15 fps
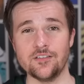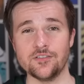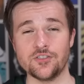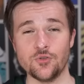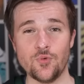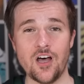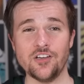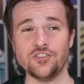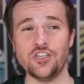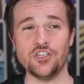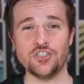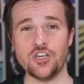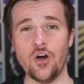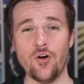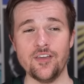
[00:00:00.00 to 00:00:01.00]
So while she's
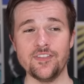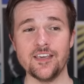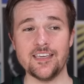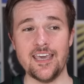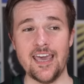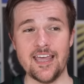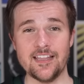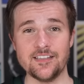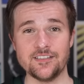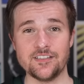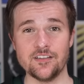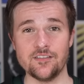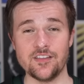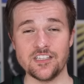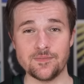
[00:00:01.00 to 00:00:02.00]
showing the
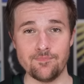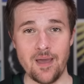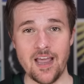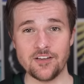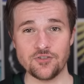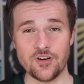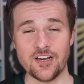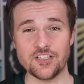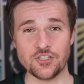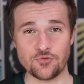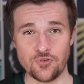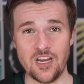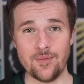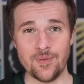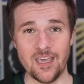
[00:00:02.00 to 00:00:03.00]
kids this mandrake
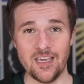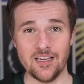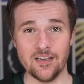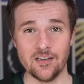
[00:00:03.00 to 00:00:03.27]
screaming,